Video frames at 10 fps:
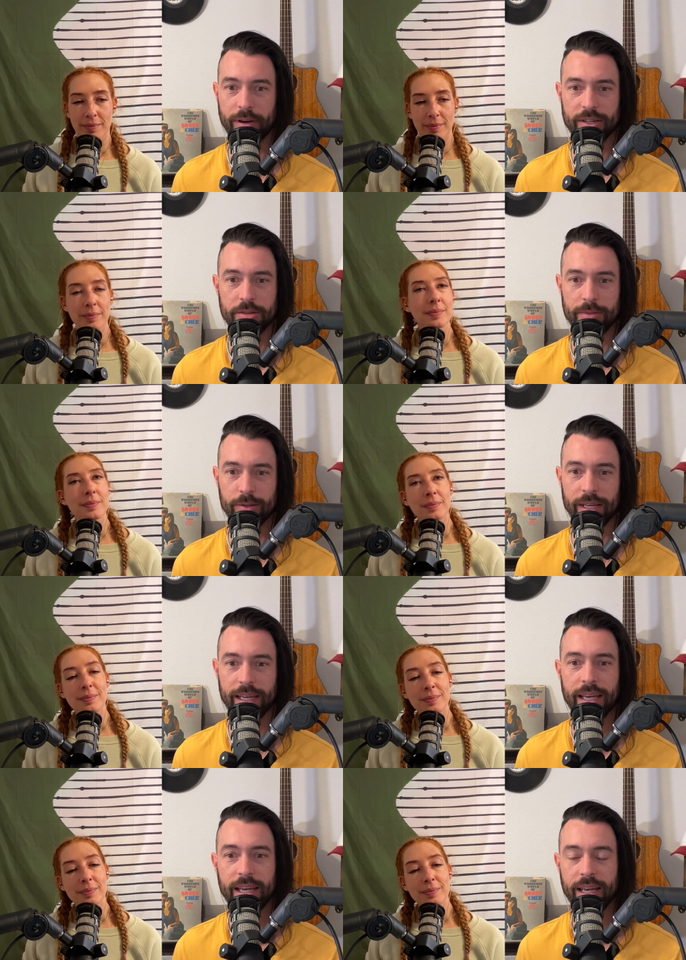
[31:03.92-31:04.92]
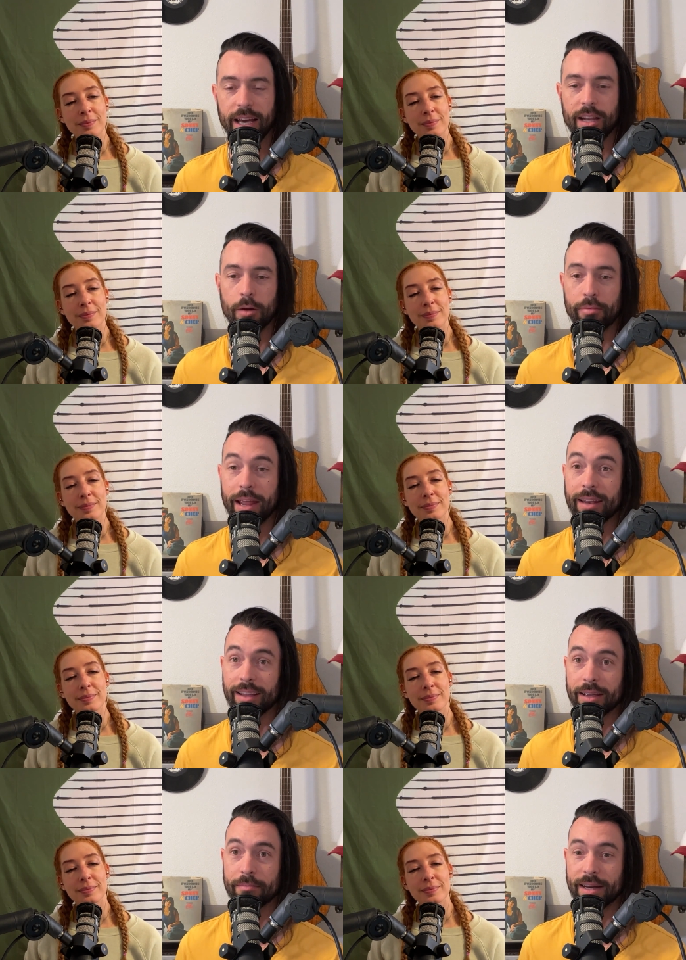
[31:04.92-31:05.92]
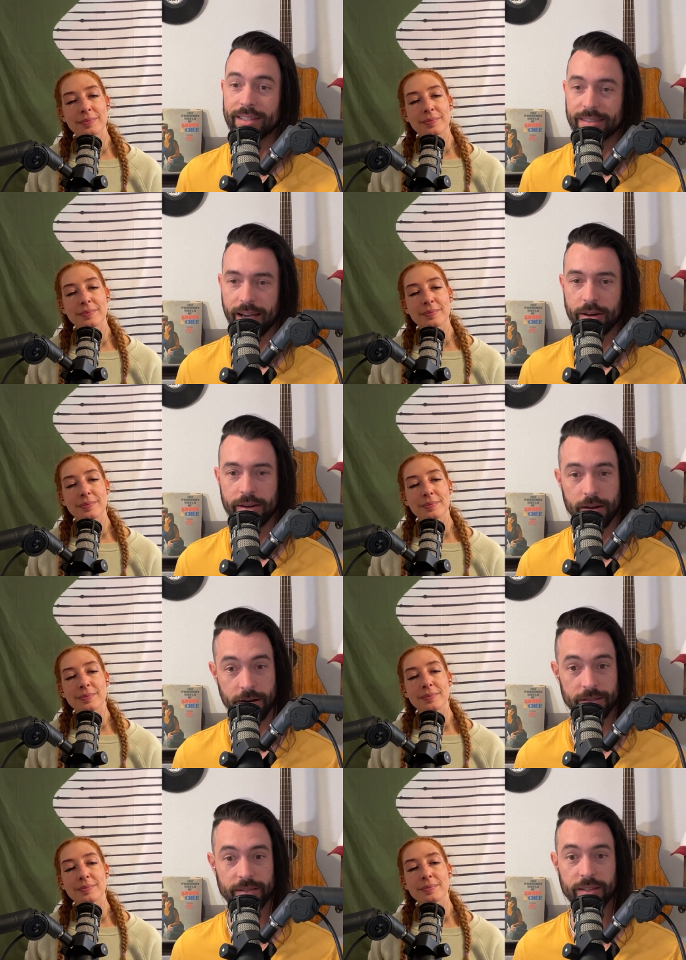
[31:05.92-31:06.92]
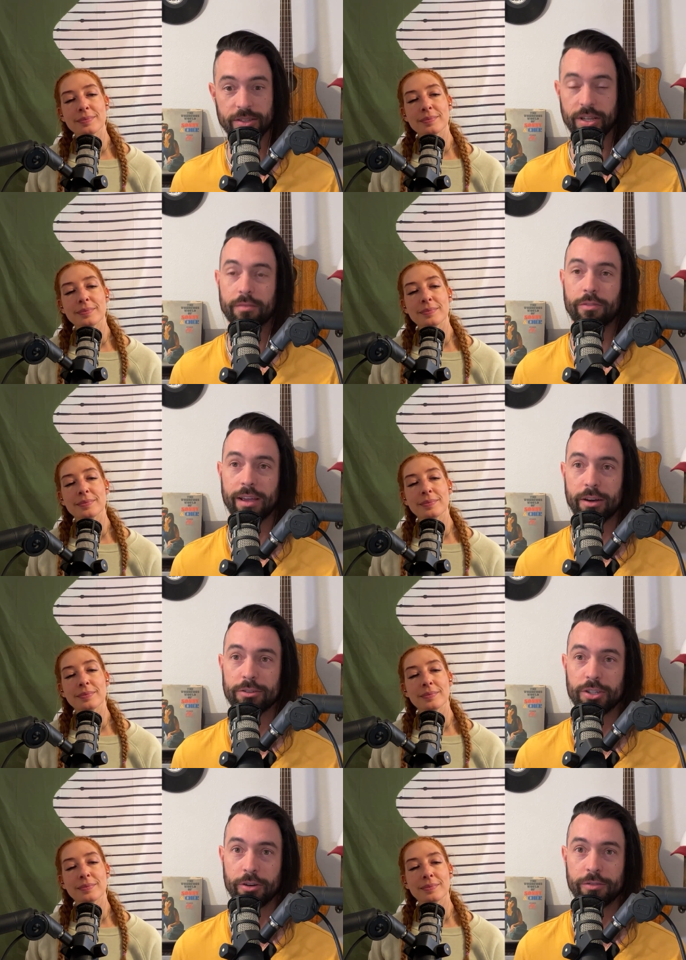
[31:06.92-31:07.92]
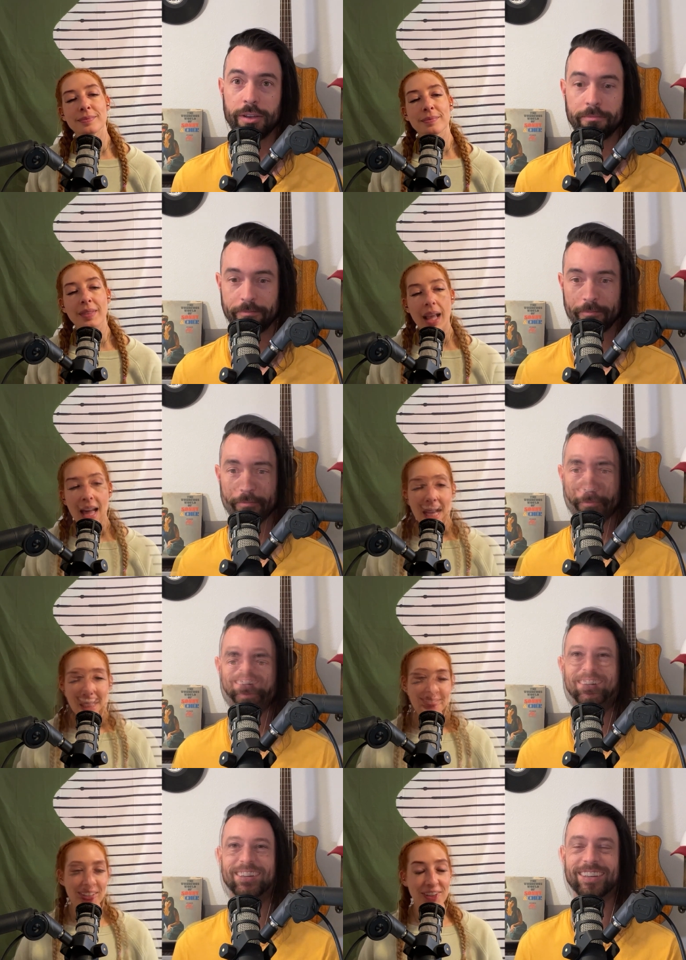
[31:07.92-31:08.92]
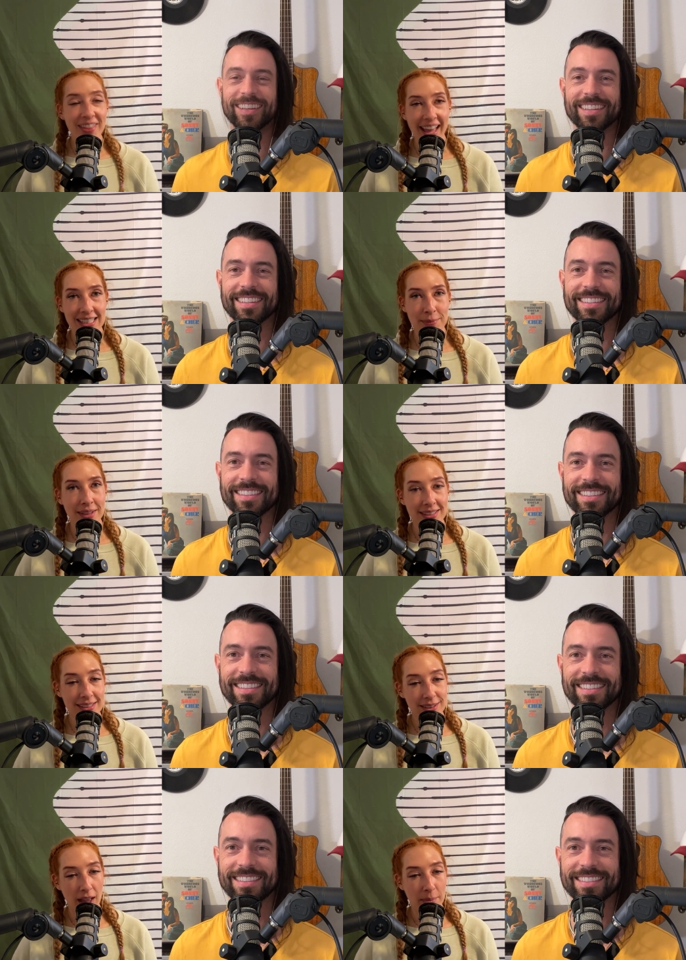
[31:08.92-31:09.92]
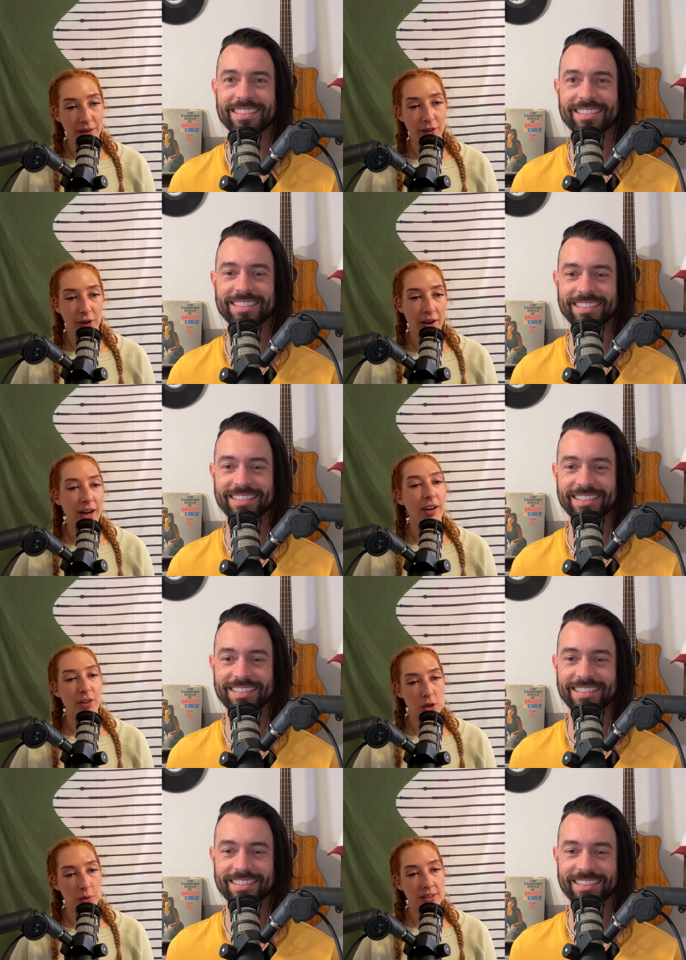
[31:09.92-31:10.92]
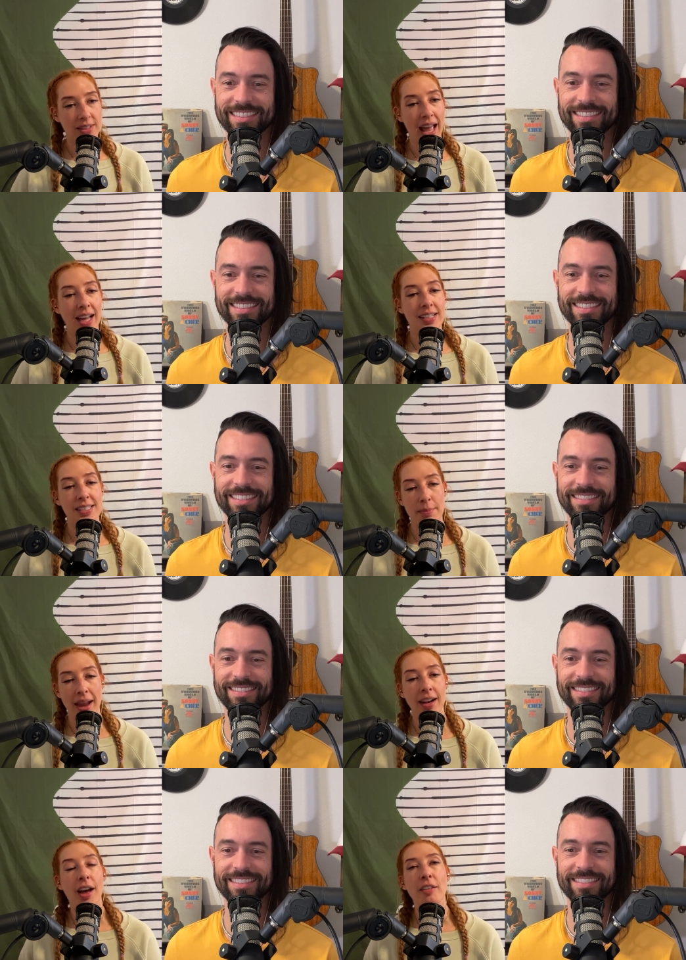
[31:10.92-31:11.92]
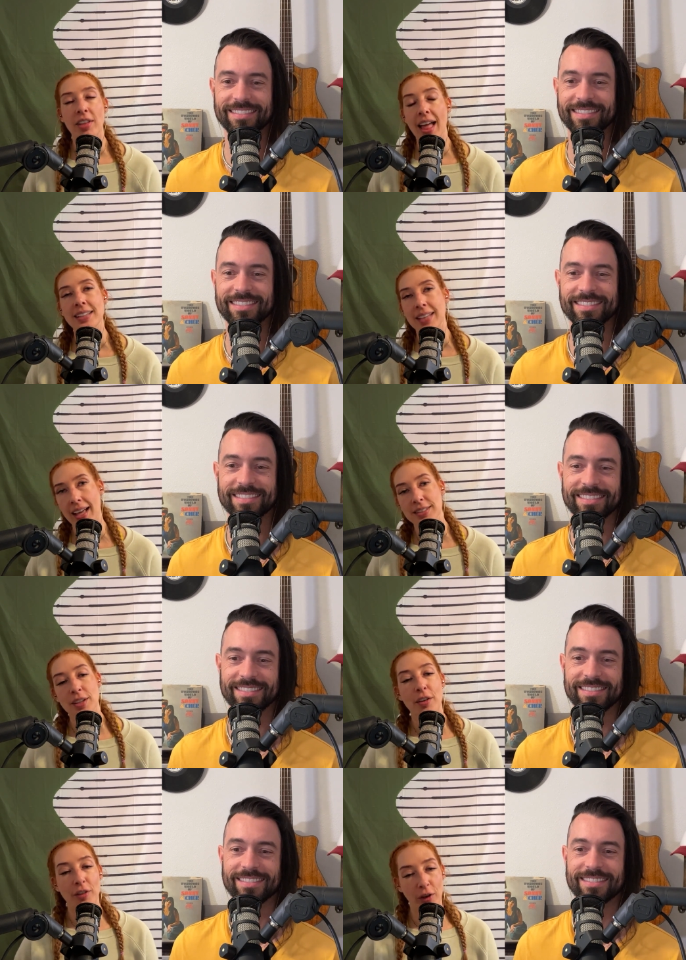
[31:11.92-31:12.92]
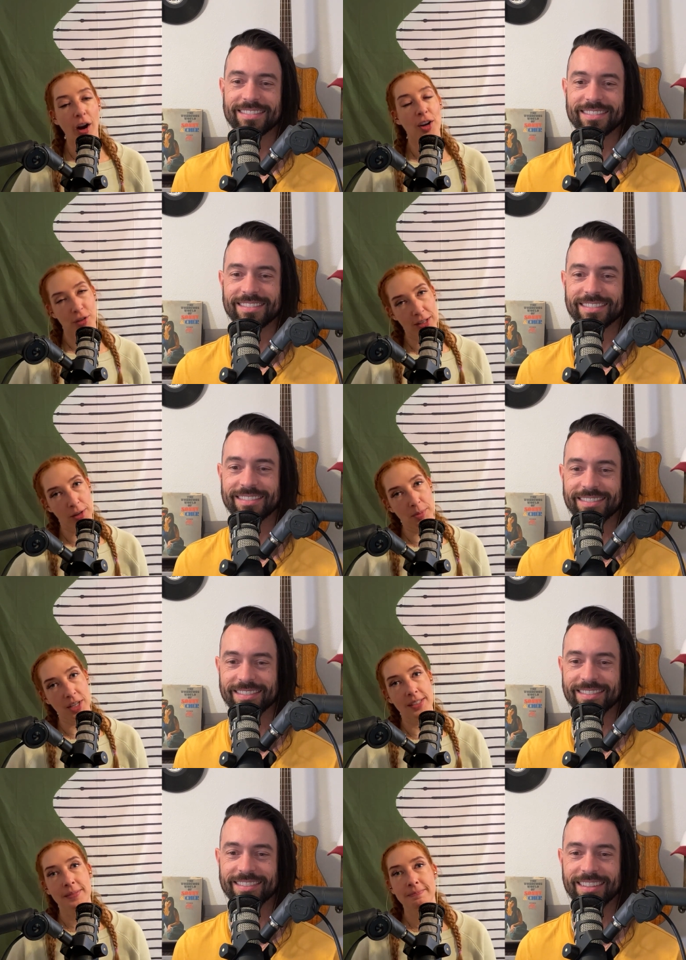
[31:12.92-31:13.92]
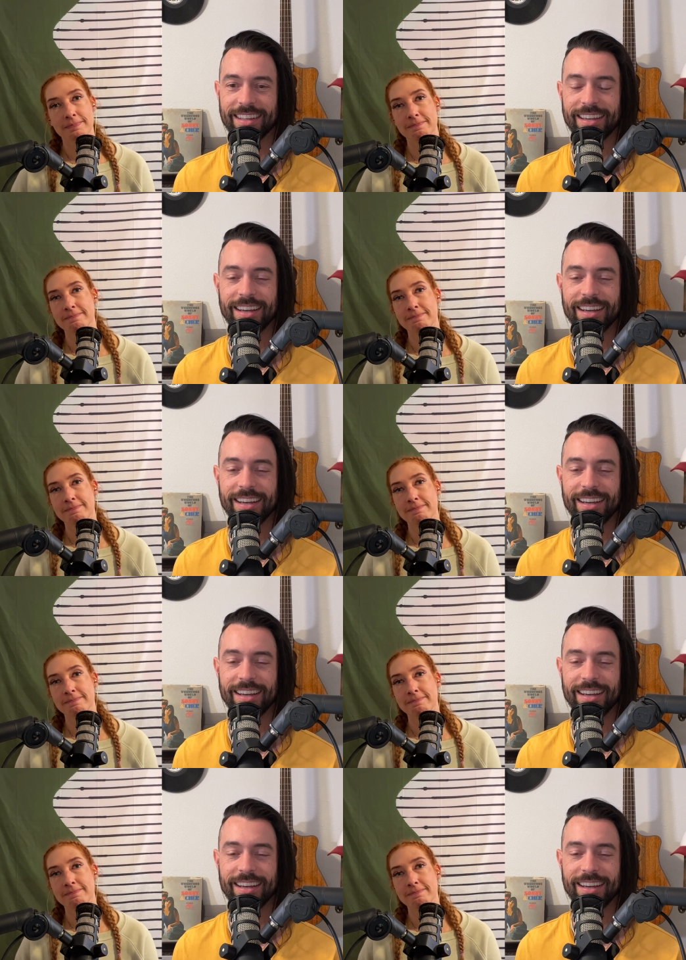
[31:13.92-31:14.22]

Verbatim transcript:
Speaker 1: Production Music, and our branding by designer and artist Gianfranco Cioffi.
Speaker 2: Special thanks to Melissa Solomon for creating our visuals and Samena Velazquez for our transcriptions.